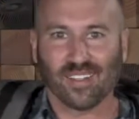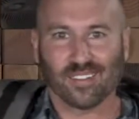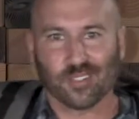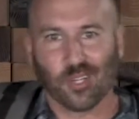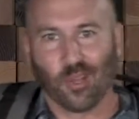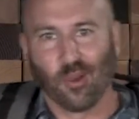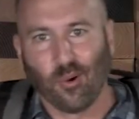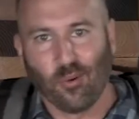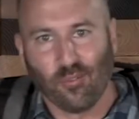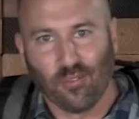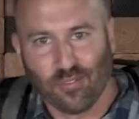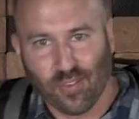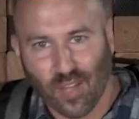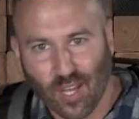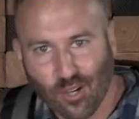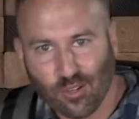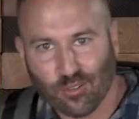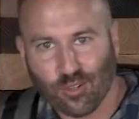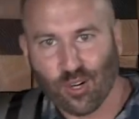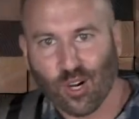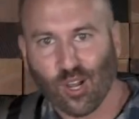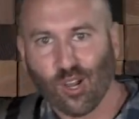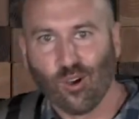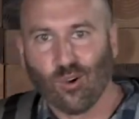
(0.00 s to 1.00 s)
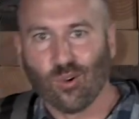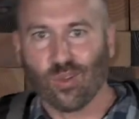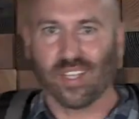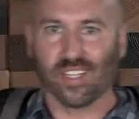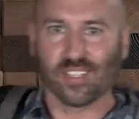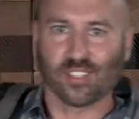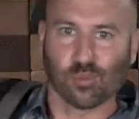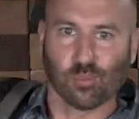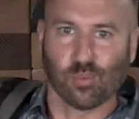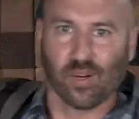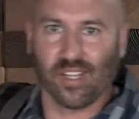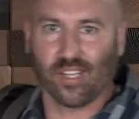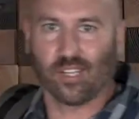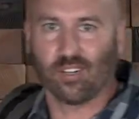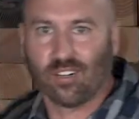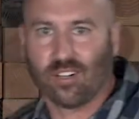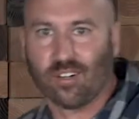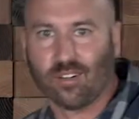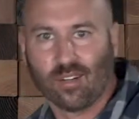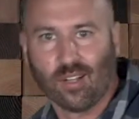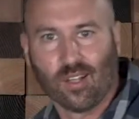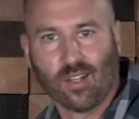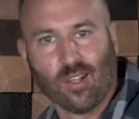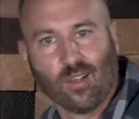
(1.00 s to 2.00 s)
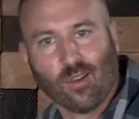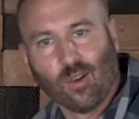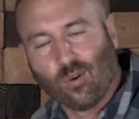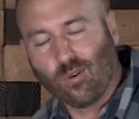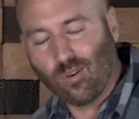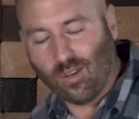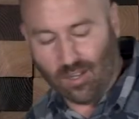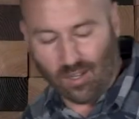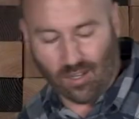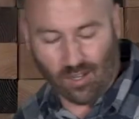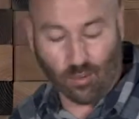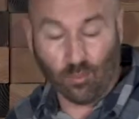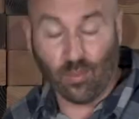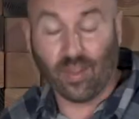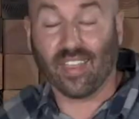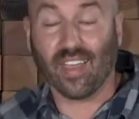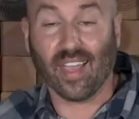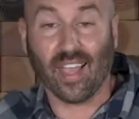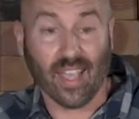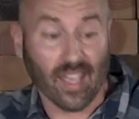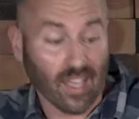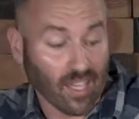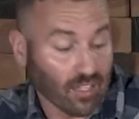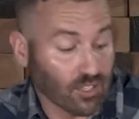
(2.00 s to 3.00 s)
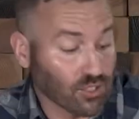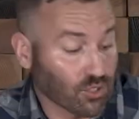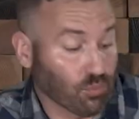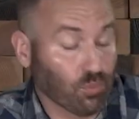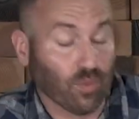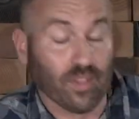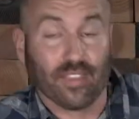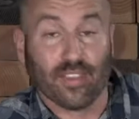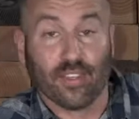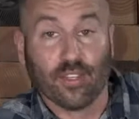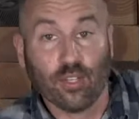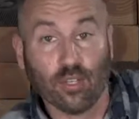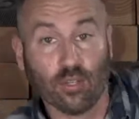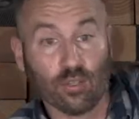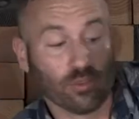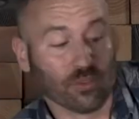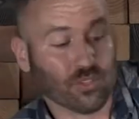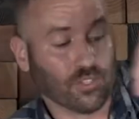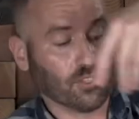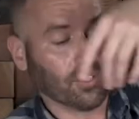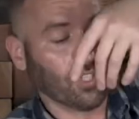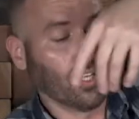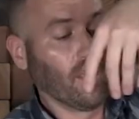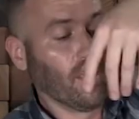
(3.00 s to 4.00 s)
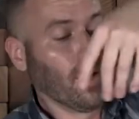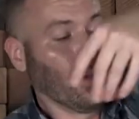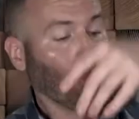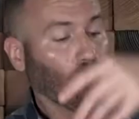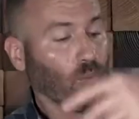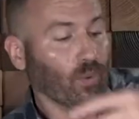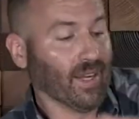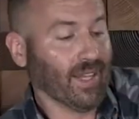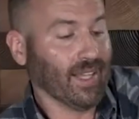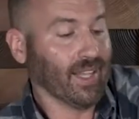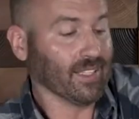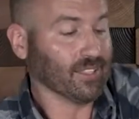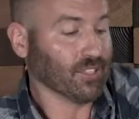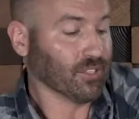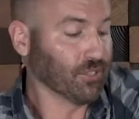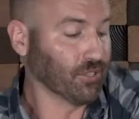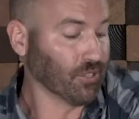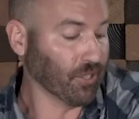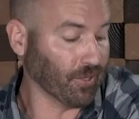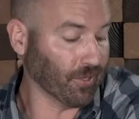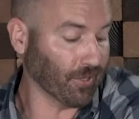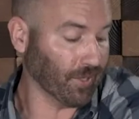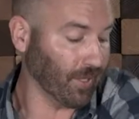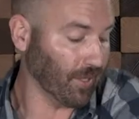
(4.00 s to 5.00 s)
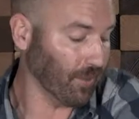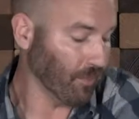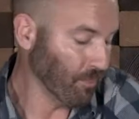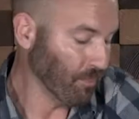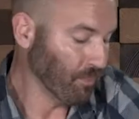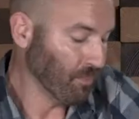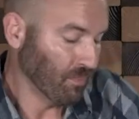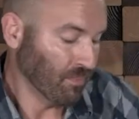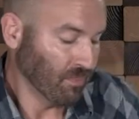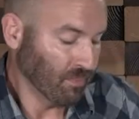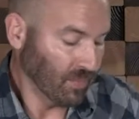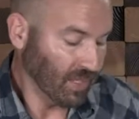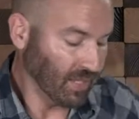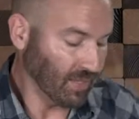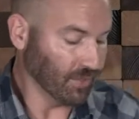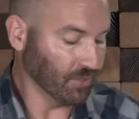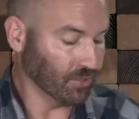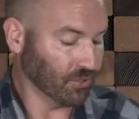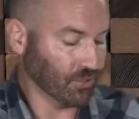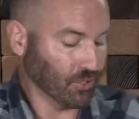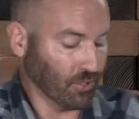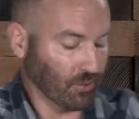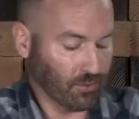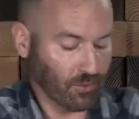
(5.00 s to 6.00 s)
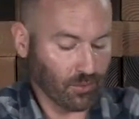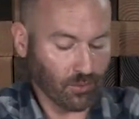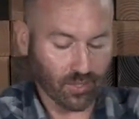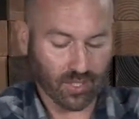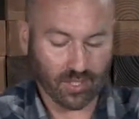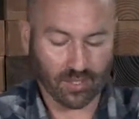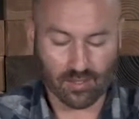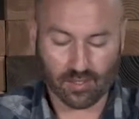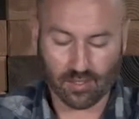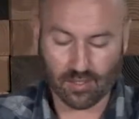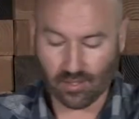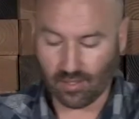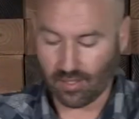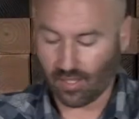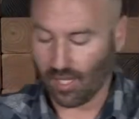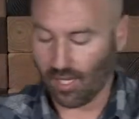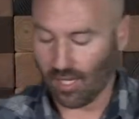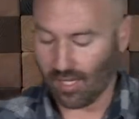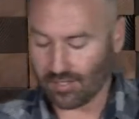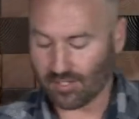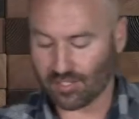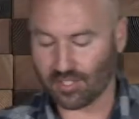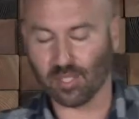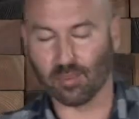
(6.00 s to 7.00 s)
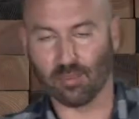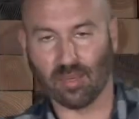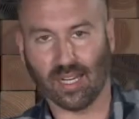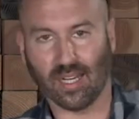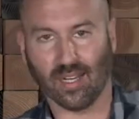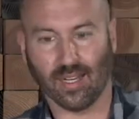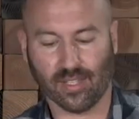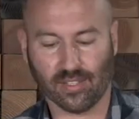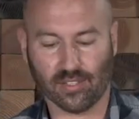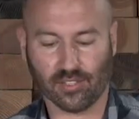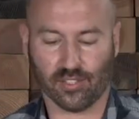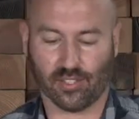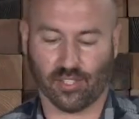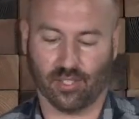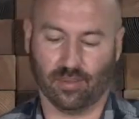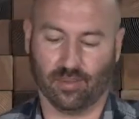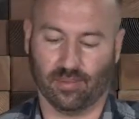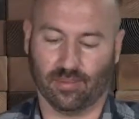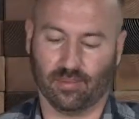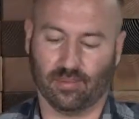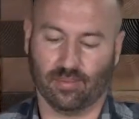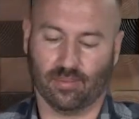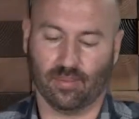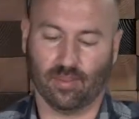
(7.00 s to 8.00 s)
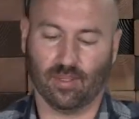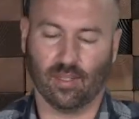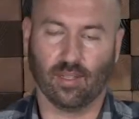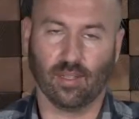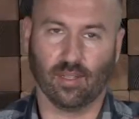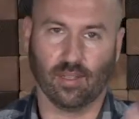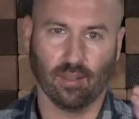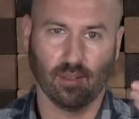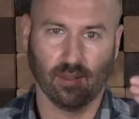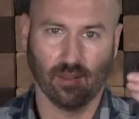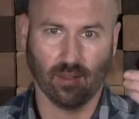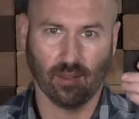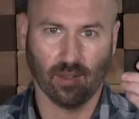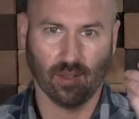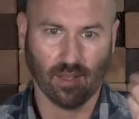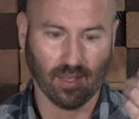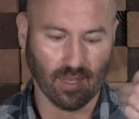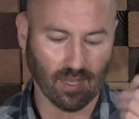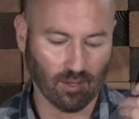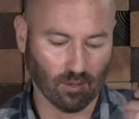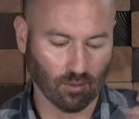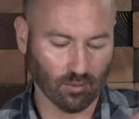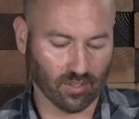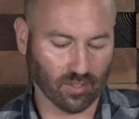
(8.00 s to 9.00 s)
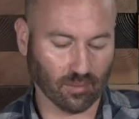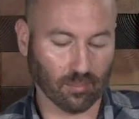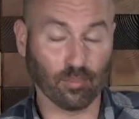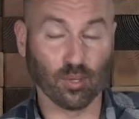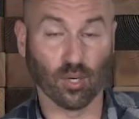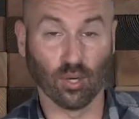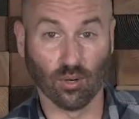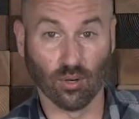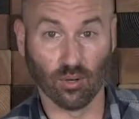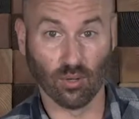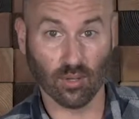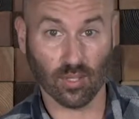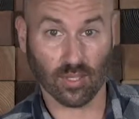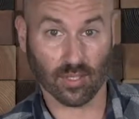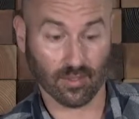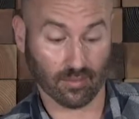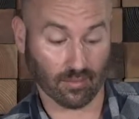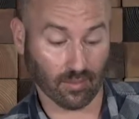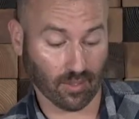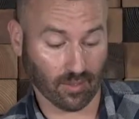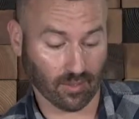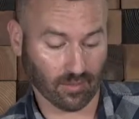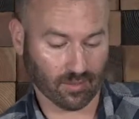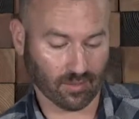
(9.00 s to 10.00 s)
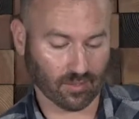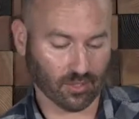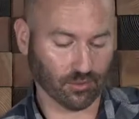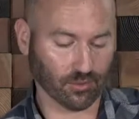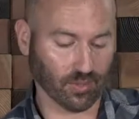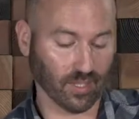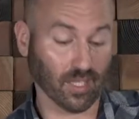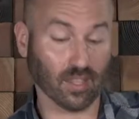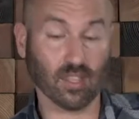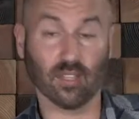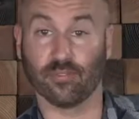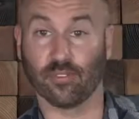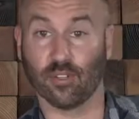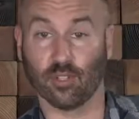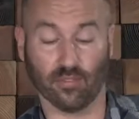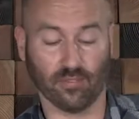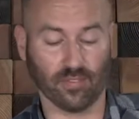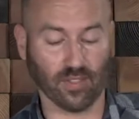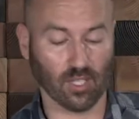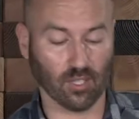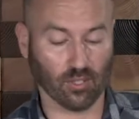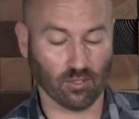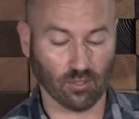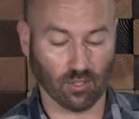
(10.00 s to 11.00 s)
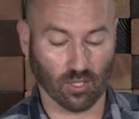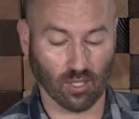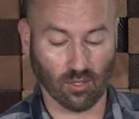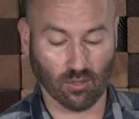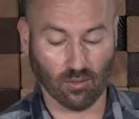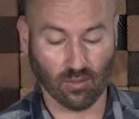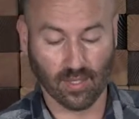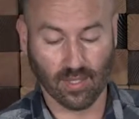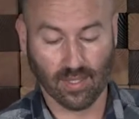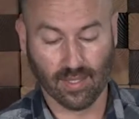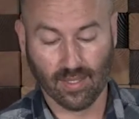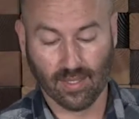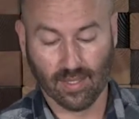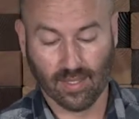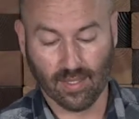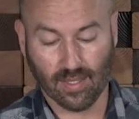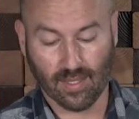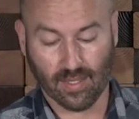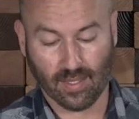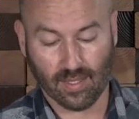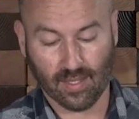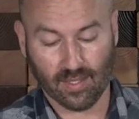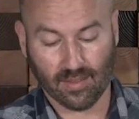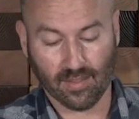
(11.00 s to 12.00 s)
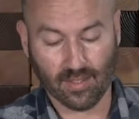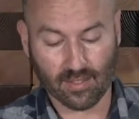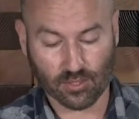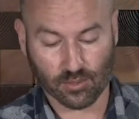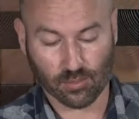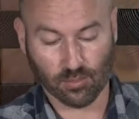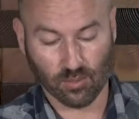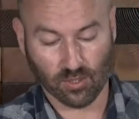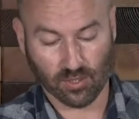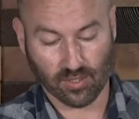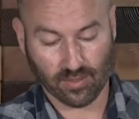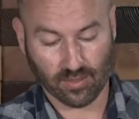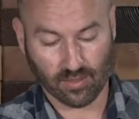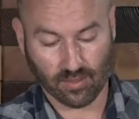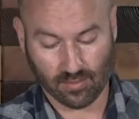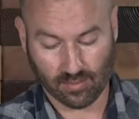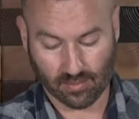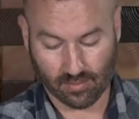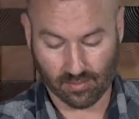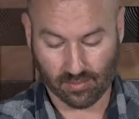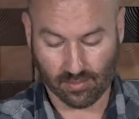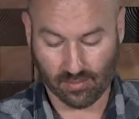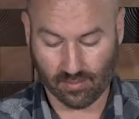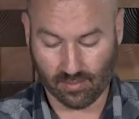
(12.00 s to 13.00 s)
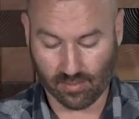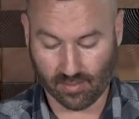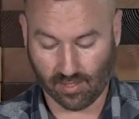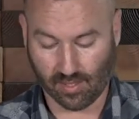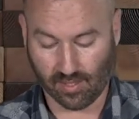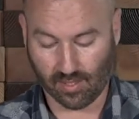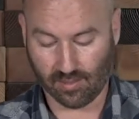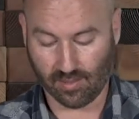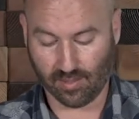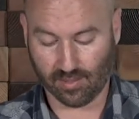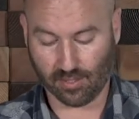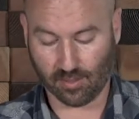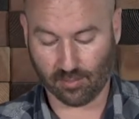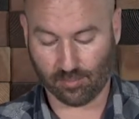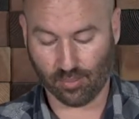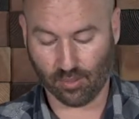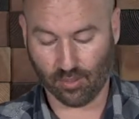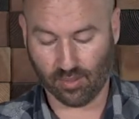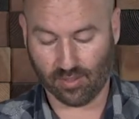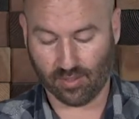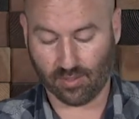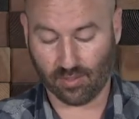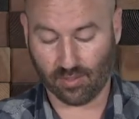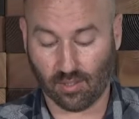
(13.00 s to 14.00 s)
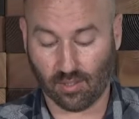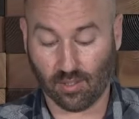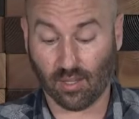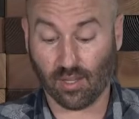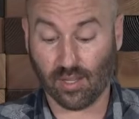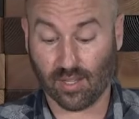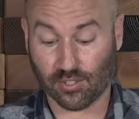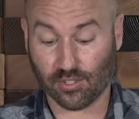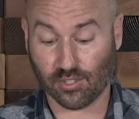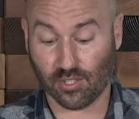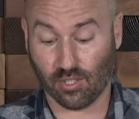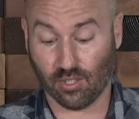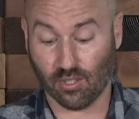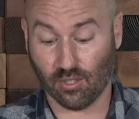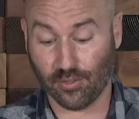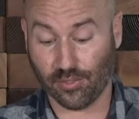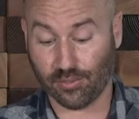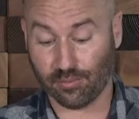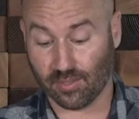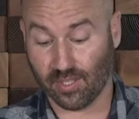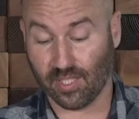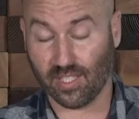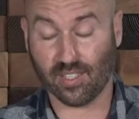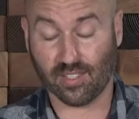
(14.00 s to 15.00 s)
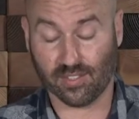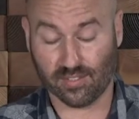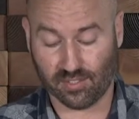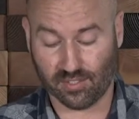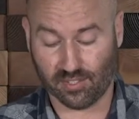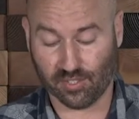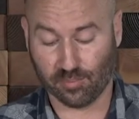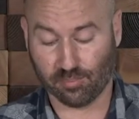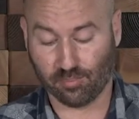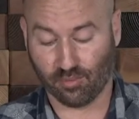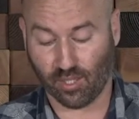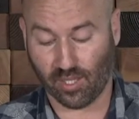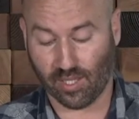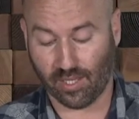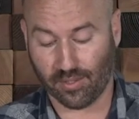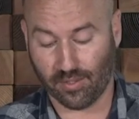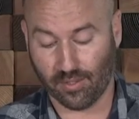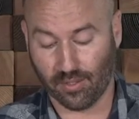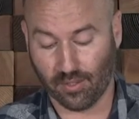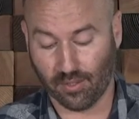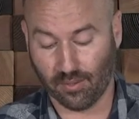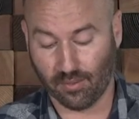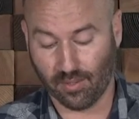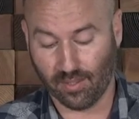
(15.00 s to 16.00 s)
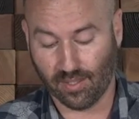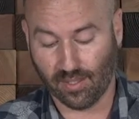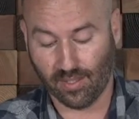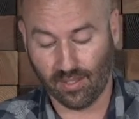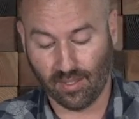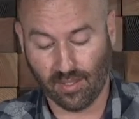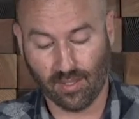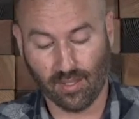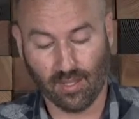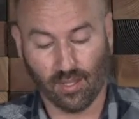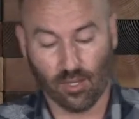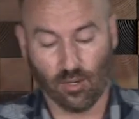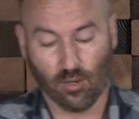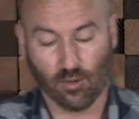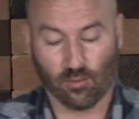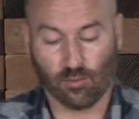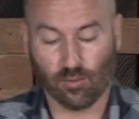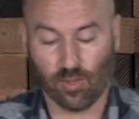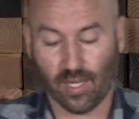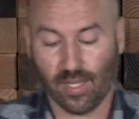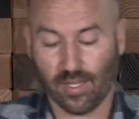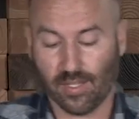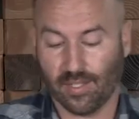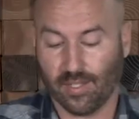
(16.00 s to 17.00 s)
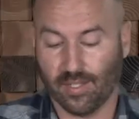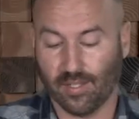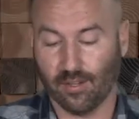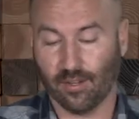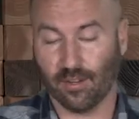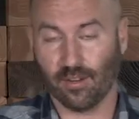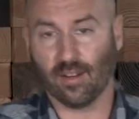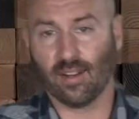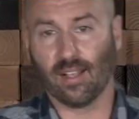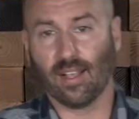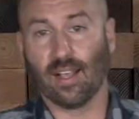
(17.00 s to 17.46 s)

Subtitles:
so Velcro gets weaker with age, with use, when it gets dirty. And so you can customize the pull and strength of your Velcro. In this one, I like to put actually all 3, because this is brand new, right here